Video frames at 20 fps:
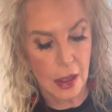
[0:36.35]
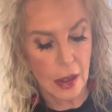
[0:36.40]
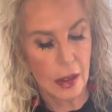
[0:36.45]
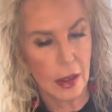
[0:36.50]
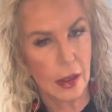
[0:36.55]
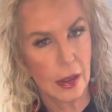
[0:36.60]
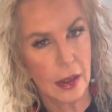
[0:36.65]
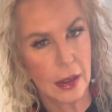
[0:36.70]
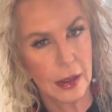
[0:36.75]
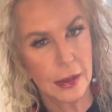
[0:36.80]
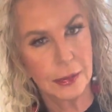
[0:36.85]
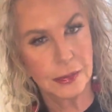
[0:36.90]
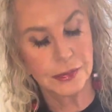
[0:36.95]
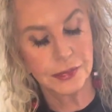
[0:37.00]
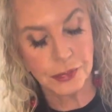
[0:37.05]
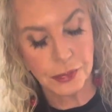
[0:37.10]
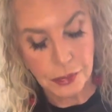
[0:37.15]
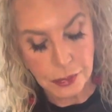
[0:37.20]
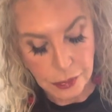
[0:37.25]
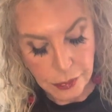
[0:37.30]
I
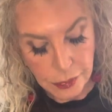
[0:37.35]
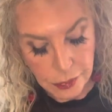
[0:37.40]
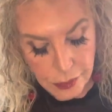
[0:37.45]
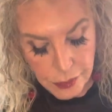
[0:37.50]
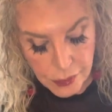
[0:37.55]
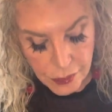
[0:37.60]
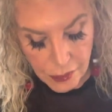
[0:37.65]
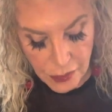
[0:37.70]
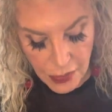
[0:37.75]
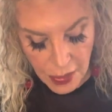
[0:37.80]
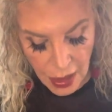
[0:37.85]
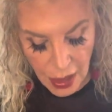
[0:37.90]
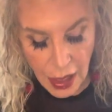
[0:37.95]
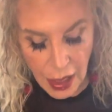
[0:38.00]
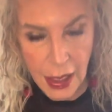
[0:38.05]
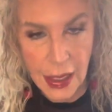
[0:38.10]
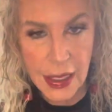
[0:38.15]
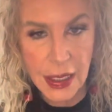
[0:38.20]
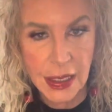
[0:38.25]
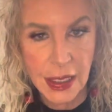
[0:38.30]

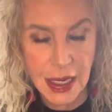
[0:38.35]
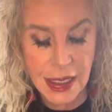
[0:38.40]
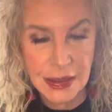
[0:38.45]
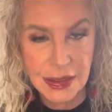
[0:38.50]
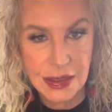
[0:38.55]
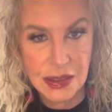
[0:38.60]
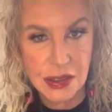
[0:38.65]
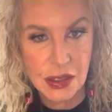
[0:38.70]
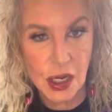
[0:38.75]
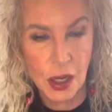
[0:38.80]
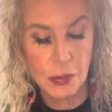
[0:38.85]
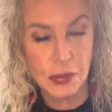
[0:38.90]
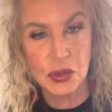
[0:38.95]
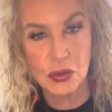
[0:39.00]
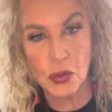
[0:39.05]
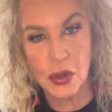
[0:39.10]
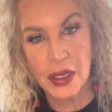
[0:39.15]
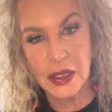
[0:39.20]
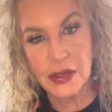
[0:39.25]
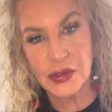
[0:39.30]
had asked a couple of
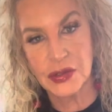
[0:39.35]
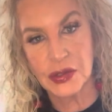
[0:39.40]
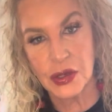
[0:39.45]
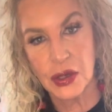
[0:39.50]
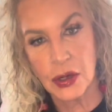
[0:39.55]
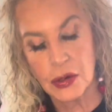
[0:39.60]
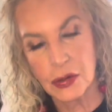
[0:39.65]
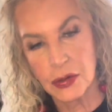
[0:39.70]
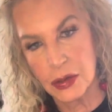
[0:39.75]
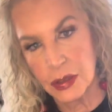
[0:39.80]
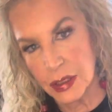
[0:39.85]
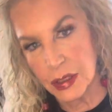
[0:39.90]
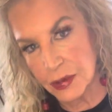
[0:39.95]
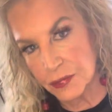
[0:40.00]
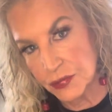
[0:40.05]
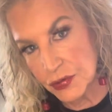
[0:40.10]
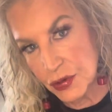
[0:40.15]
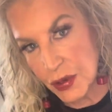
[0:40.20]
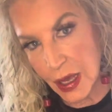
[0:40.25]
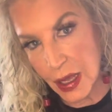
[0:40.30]
weeks ago
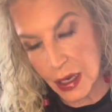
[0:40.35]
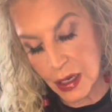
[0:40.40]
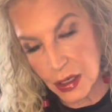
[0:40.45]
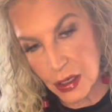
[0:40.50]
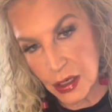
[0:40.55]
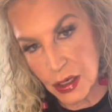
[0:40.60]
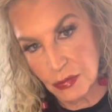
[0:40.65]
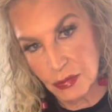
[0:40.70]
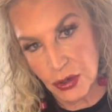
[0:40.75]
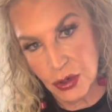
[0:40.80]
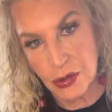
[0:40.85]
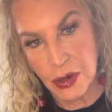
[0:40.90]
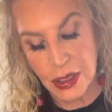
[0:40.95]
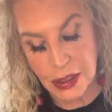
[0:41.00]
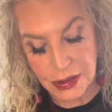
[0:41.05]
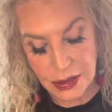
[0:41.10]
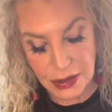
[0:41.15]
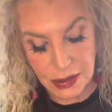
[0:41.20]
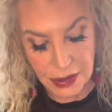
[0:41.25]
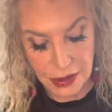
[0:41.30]
if you had any
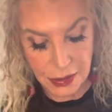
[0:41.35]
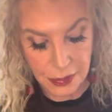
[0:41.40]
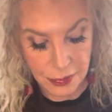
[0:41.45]
requests.